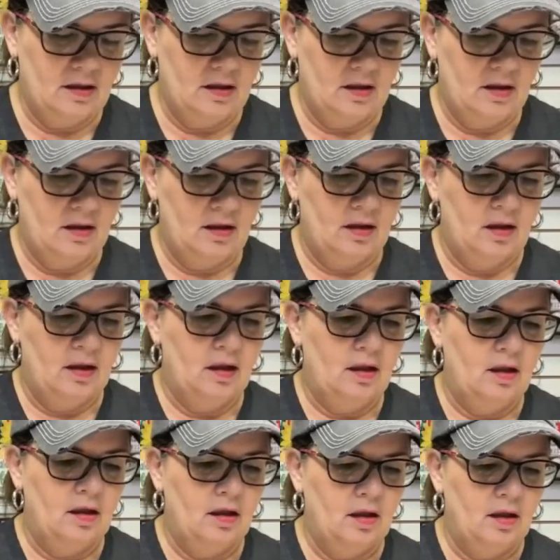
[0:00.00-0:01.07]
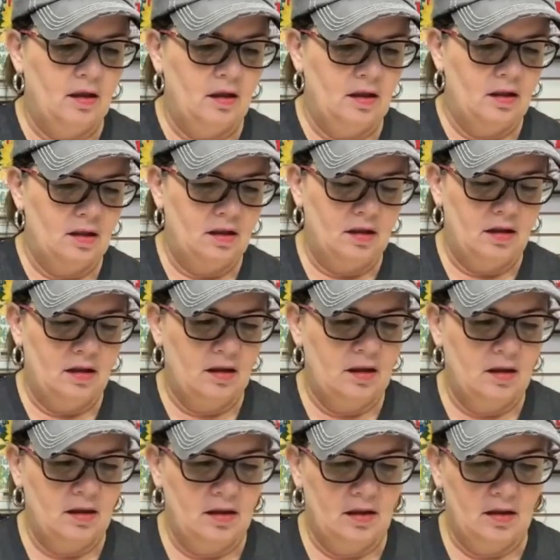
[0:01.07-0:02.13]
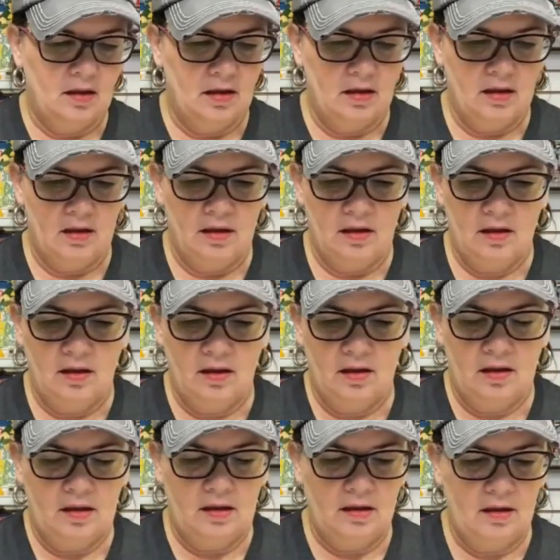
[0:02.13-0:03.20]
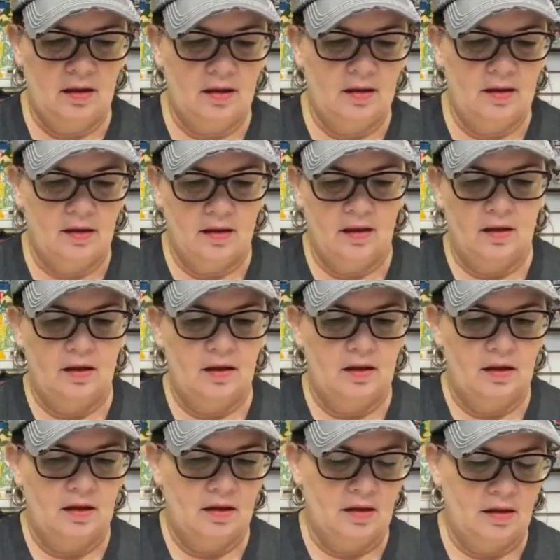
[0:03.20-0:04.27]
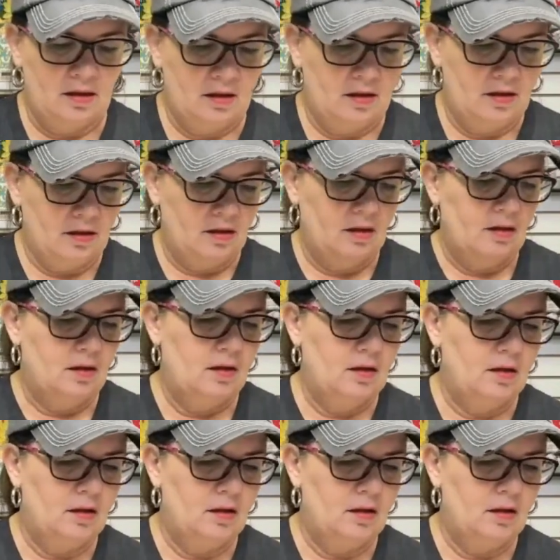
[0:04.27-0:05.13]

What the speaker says: (no one is talking)